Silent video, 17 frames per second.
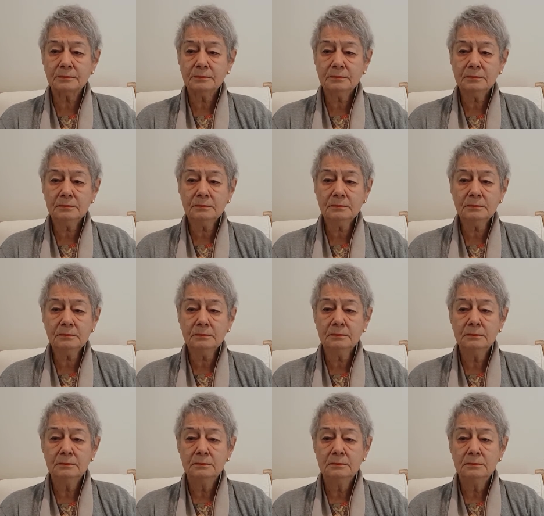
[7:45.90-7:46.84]

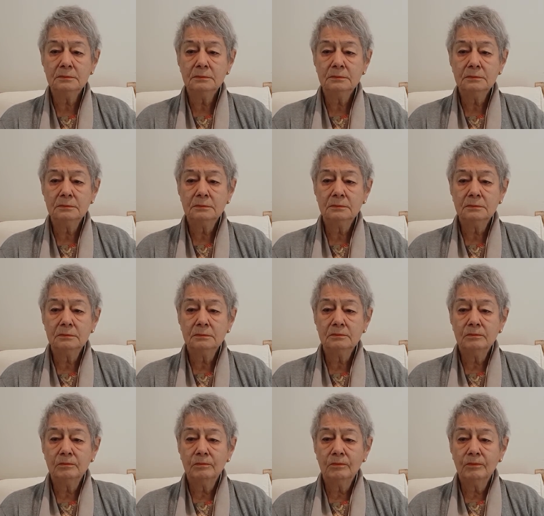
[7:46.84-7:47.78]

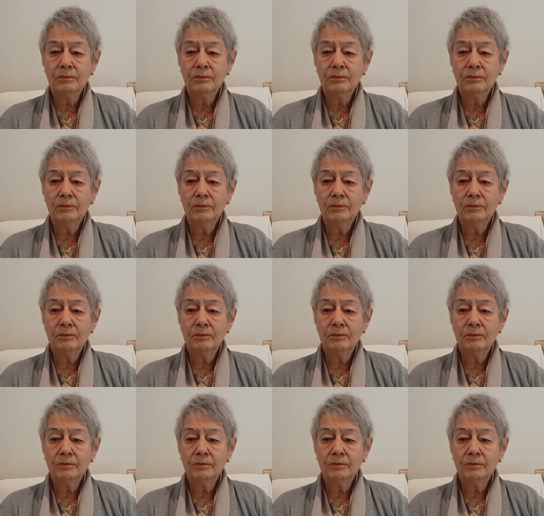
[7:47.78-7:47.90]
[no speech]